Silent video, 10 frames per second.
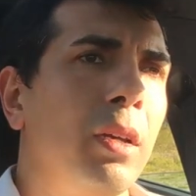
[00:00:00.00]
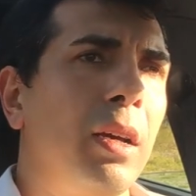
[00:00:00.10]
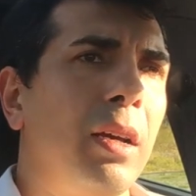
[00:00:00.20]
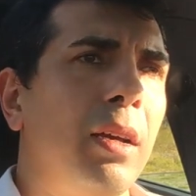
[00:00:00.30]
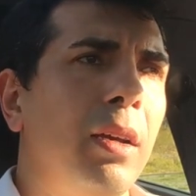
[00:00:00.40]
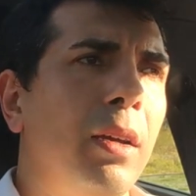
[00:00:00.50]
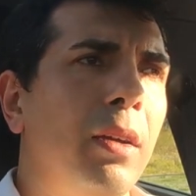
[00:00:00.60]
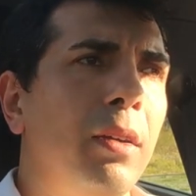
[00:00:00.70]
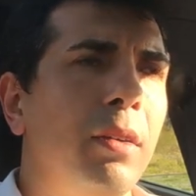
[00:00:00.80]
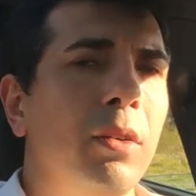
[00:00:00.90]
You
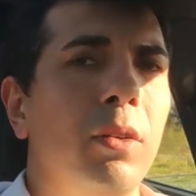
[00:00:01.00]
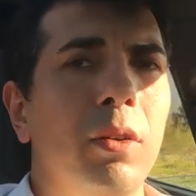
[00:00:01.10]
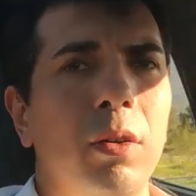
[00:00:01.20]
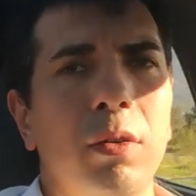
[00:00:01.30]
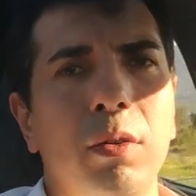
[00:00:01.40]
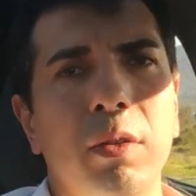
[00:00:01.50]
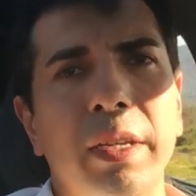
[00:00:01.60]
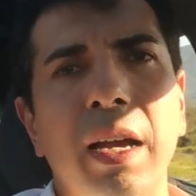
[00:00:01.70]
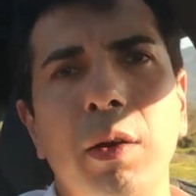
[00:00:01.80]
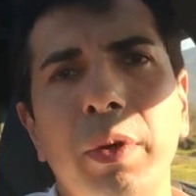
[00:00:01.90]
know,
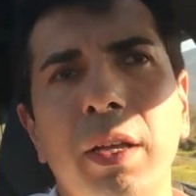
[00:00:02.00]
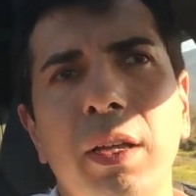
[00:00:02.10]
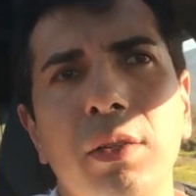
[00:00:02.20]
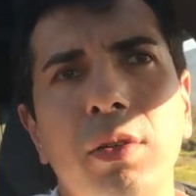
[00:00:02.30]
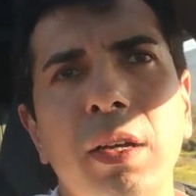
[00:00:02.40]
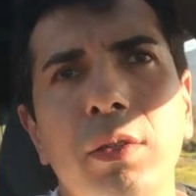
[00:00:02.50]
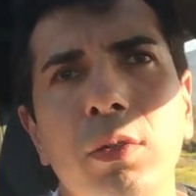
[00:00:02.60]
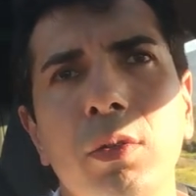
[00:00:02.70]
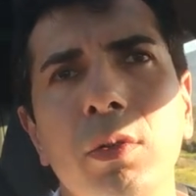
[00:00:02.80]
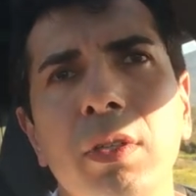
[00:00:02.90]
yeah, we're gonna try to
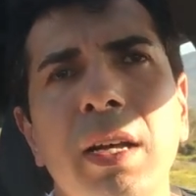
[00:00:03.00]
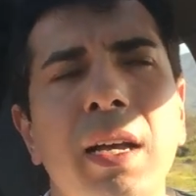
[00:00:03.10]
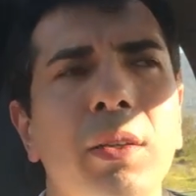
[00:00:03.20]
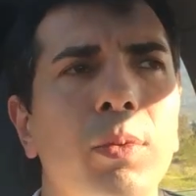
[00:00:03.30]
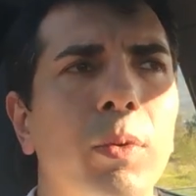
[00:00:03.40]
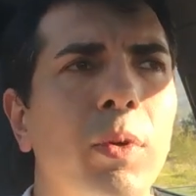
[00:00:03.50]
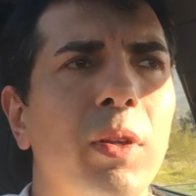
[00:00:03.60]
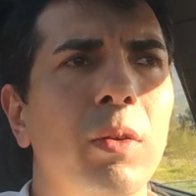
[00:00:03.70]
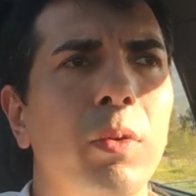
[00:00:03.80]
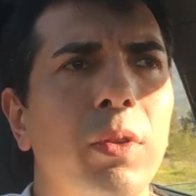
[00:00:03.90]
do that. We're
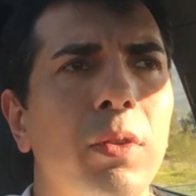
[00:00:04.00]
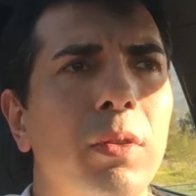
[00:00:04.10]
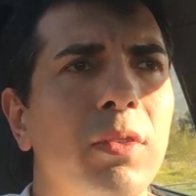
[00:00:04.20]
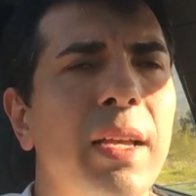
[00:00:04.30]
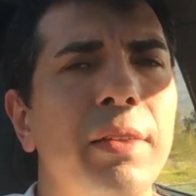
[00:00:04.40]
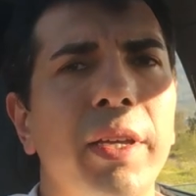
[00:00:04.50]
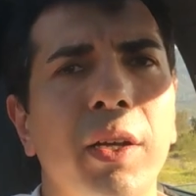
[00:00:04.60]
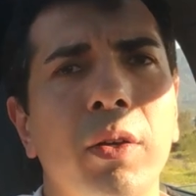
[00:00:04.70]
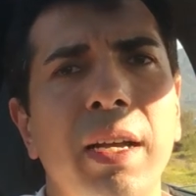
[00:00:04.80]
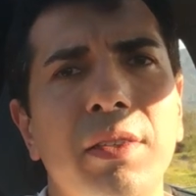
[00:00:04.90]
working with San
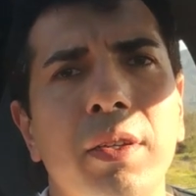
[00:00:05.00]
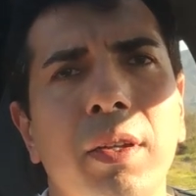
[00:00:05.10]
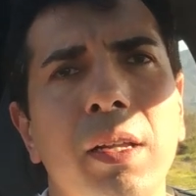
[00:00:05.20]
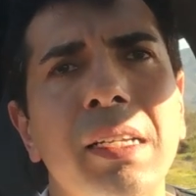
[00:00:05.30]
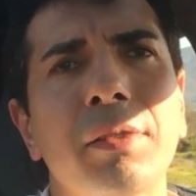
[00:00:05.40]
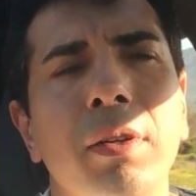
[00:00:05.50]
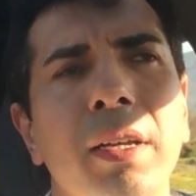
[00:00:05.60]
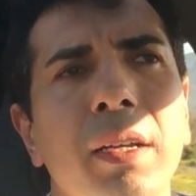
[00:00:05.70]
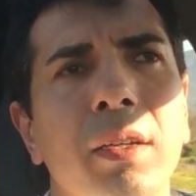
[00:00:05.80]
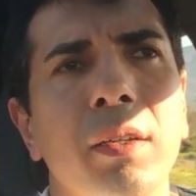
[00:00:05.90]
Diego Gas and
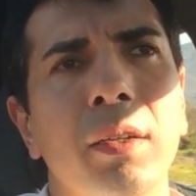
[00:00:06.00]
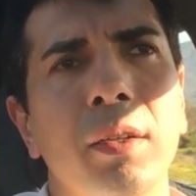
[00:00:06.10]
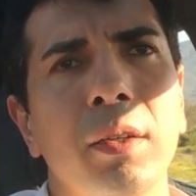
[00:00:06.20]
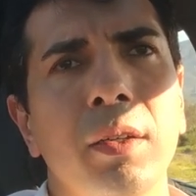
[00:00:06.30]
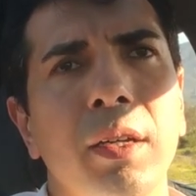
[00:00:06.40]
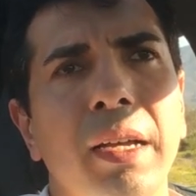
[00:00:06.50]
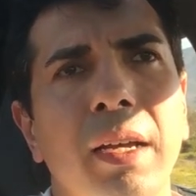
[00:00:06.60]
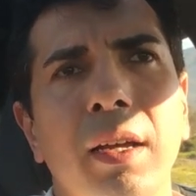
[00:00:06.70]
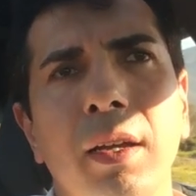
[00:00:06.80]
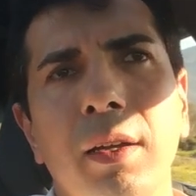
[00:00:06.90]
Electric,
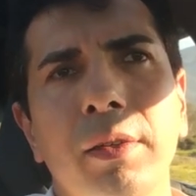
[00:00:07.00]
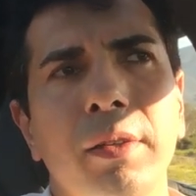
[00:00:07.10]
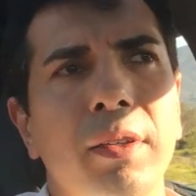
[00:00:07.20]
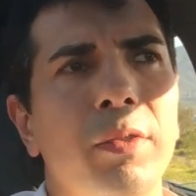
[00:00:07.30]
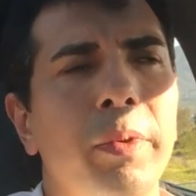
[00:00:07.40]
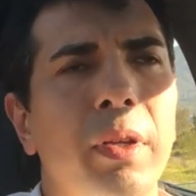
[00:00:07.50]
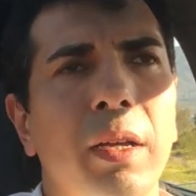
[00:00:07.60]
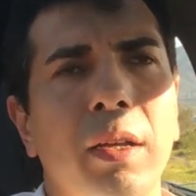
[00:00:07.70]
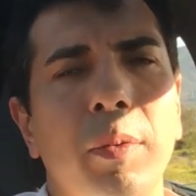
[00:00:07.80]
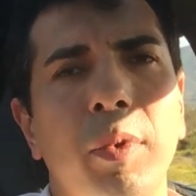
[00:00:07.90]
and it's been
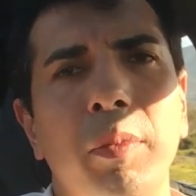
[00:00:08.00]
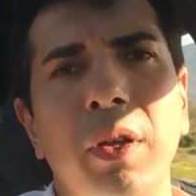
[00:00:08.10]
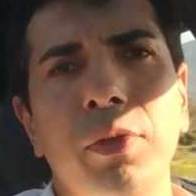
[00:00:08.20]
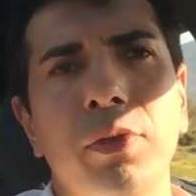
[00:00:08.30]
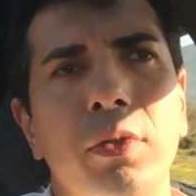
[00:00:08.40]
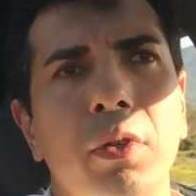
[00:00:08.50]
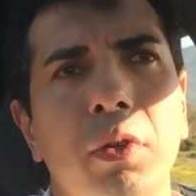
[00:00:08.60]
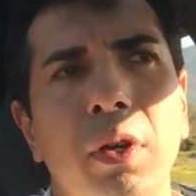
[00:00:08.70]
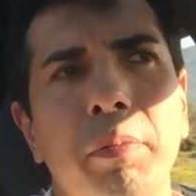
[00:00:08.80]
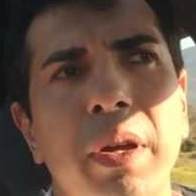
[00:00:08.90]
like a couple months. You
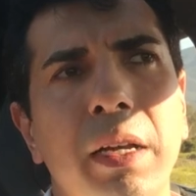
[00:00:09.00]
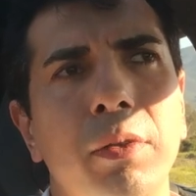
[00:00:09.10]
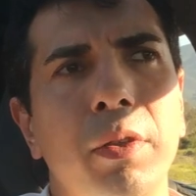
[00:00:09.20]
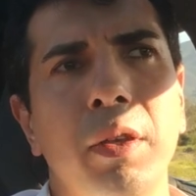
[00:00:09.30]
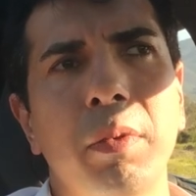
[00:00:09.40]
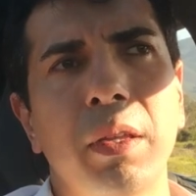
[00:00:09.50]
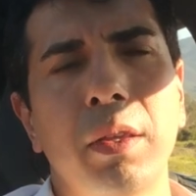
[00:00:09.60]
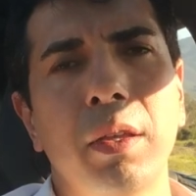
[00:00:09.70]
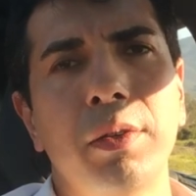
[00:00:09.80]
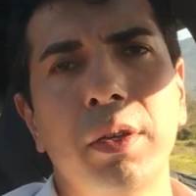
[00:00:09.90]
come back to them and
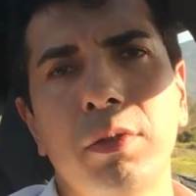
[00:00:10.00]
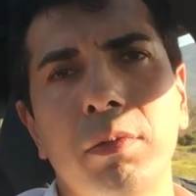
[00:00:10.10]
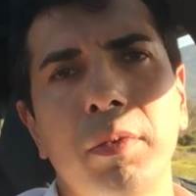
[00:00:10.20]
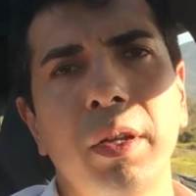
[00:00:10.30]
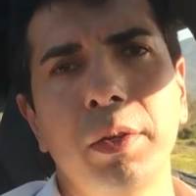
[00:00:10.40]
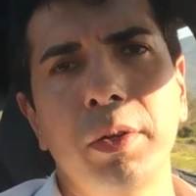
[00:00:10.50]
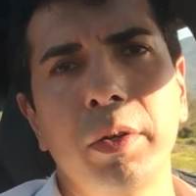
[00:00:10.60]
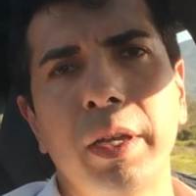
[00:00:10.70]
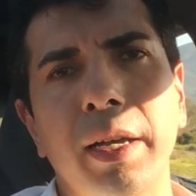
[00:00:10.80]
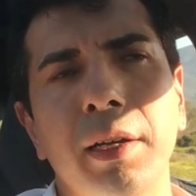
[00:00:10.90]
they just really
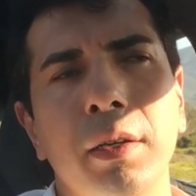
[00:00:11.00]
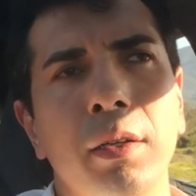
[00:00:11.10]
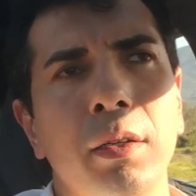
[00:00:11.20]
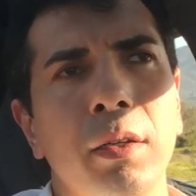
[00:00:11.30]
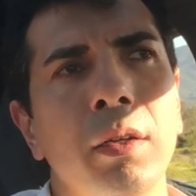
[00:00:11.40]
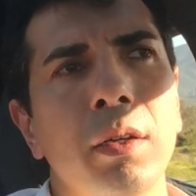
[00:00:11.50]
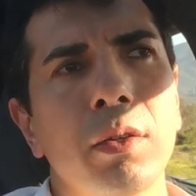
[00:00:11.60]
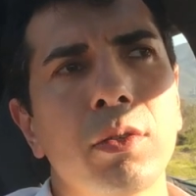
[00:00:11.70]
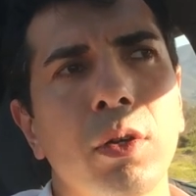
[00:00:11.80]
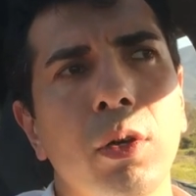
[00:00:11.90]
don't care.
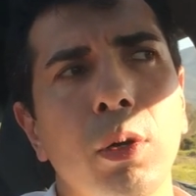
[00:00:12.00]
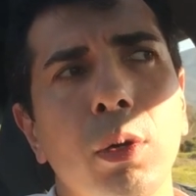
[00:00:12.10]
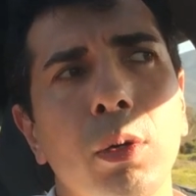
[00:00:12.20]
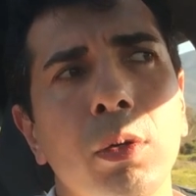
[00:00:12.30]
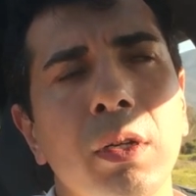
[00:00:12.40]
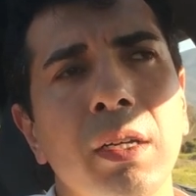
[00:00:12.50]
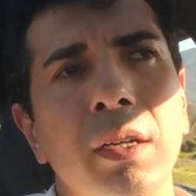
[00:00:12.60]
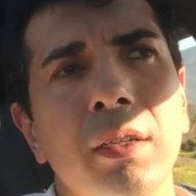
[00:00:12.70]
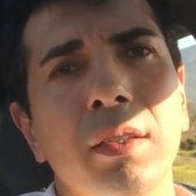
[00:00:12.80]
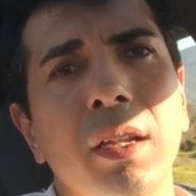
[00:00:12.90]
So,
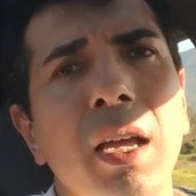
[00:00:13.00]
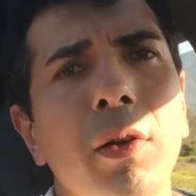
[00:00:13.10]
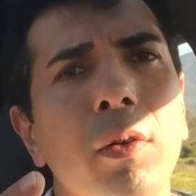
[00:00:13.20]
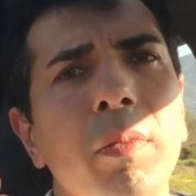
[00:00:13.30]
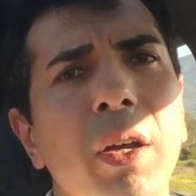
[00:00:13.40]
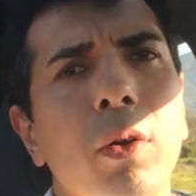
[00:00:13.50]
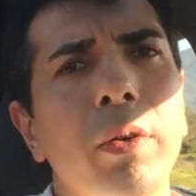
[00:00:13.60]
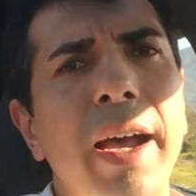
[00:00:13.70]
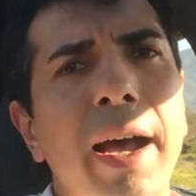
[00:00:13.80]
till I own my own